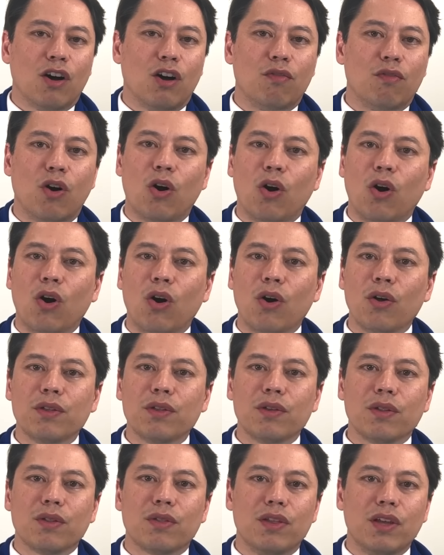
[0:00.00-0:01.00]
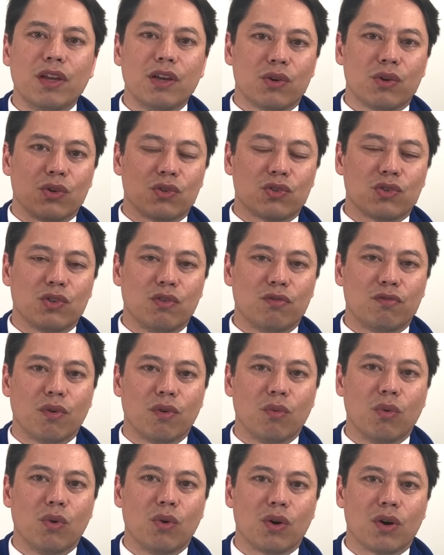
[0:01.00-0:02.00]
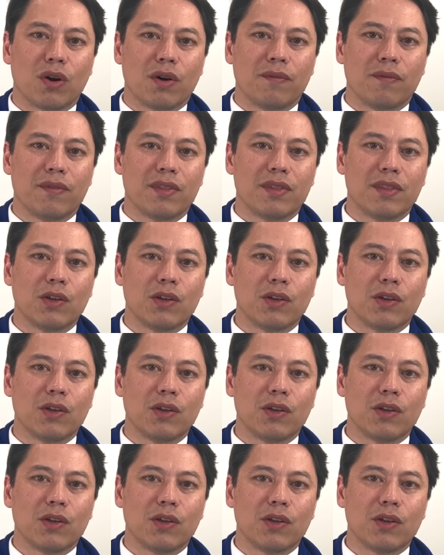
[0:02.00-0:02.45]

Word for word: of all the theaters for war,